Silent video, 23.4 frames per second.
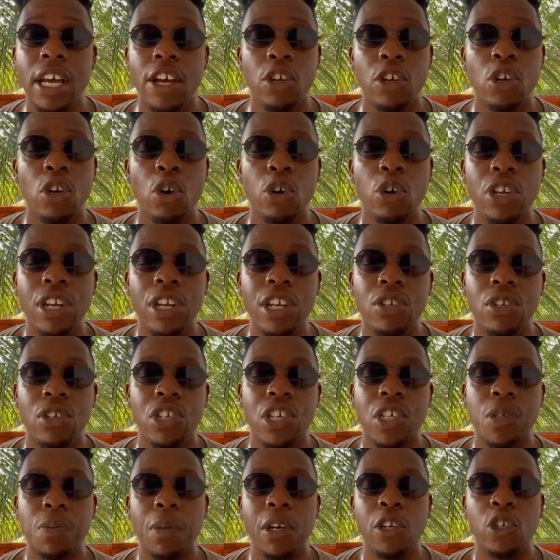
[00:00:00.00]
you know, you need to
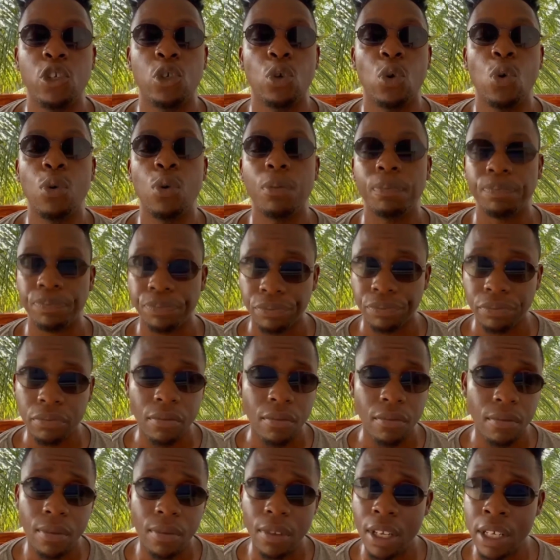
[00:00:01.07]
just make sure
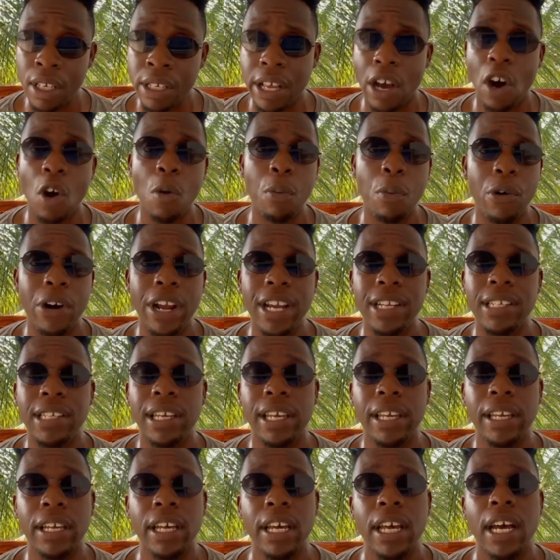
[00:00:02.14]
the
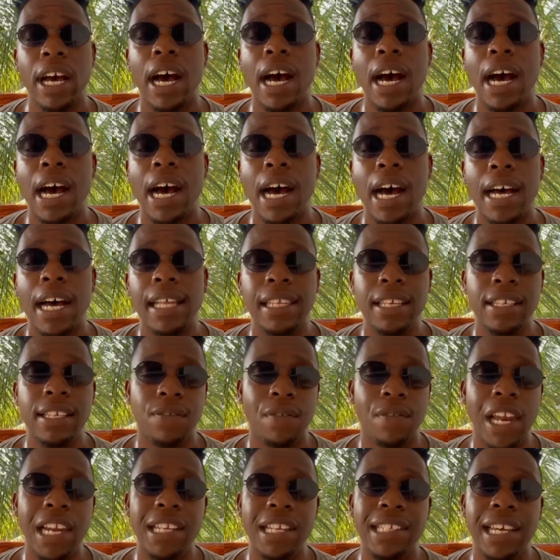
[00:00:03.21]
operating uh, this
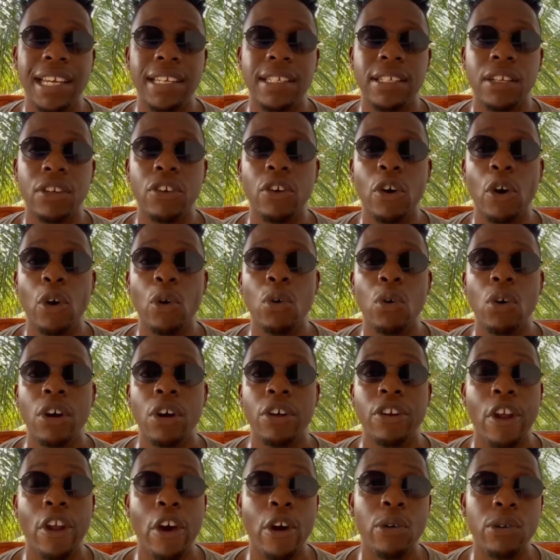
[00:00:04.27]
validator no,
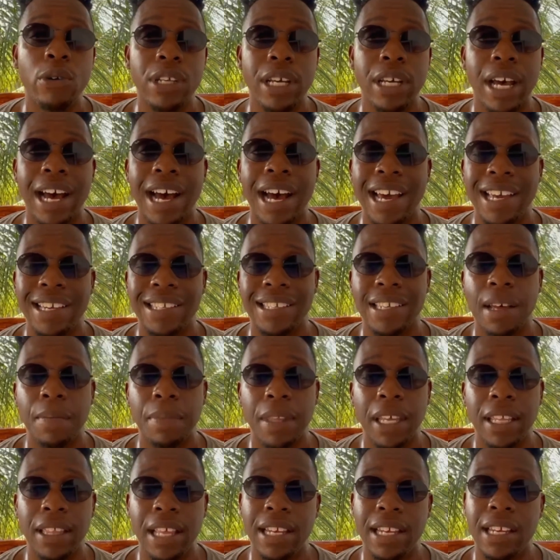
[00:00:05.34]
node uh, is
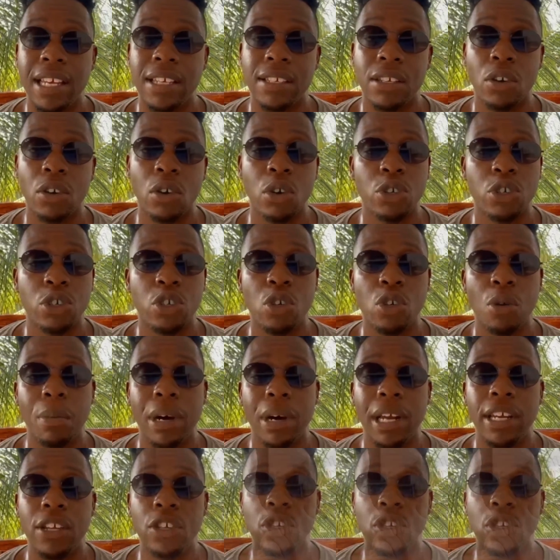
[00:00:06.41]
something that doesn't cost you money.